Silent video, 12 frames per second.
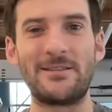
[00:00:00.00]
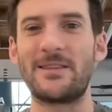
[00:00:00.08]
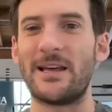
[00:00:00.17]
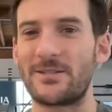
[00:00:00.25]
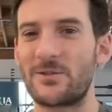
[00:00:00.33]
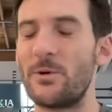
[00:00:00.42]

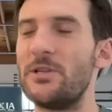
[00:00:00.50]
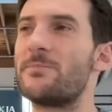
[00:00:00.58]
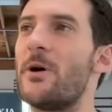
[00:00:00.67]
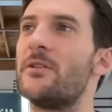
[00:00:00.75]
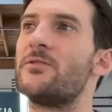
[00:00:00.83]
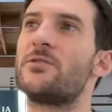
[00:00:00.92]
that sweet
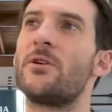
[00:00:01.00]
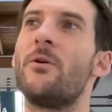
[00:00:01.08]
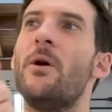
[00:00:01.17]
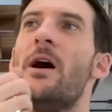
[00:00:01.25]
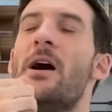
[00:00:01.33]
spot. And so